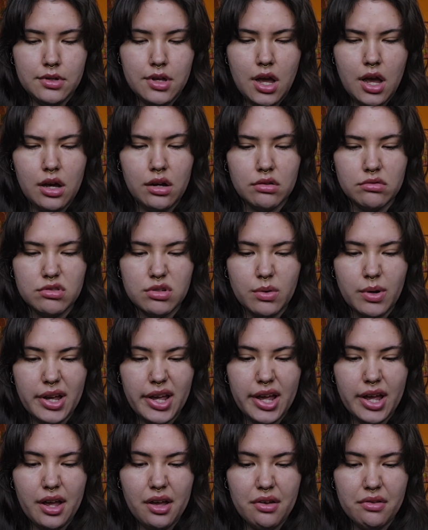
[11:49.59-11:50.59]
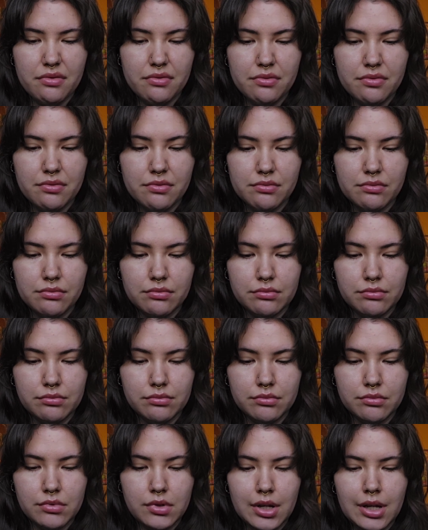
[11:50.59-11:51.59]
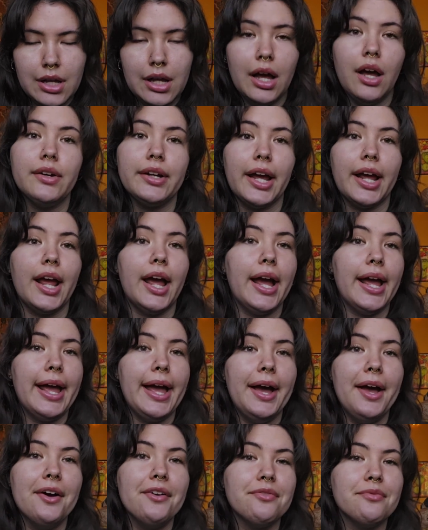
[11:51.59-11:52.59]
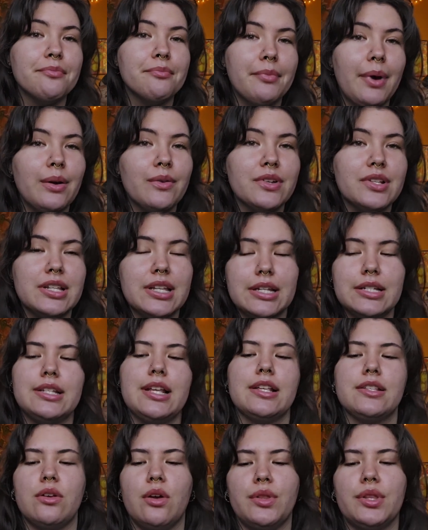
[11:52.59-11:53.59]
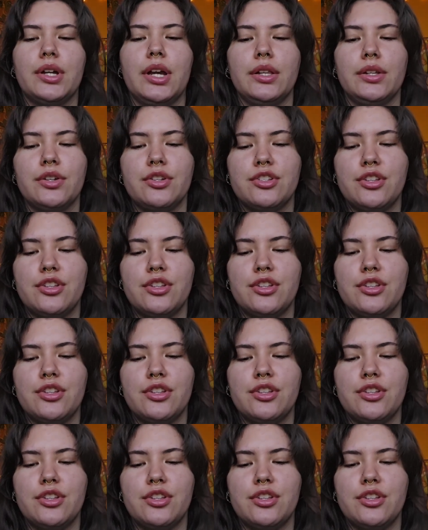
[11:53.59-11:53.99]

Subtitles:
Oh, do I have... Okay, I have my receipt says all the colors.